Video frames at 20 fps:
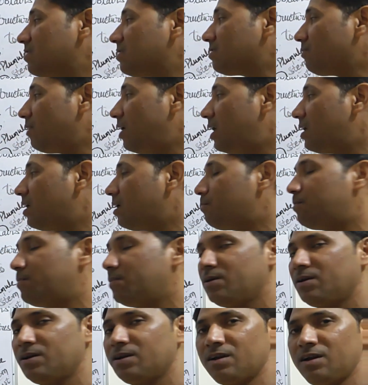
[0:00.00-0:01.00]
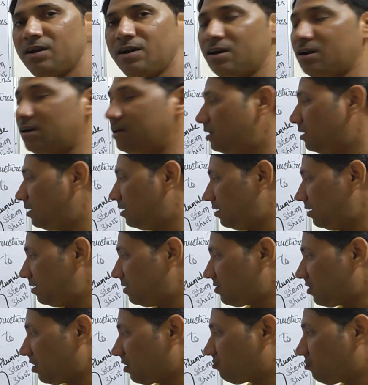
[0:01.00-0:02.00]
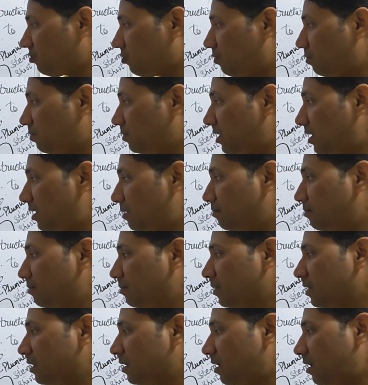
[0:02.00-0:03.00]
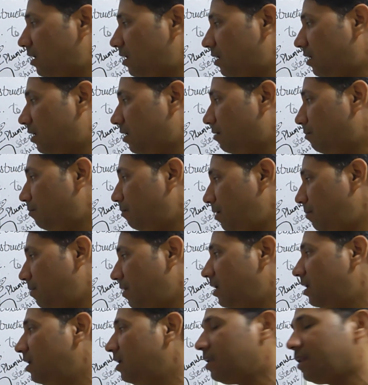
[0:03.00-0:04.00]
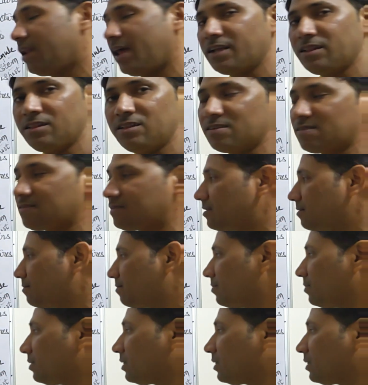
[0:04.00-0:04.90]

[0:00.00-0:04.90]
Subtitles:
swelled up, and structure of them may be like this,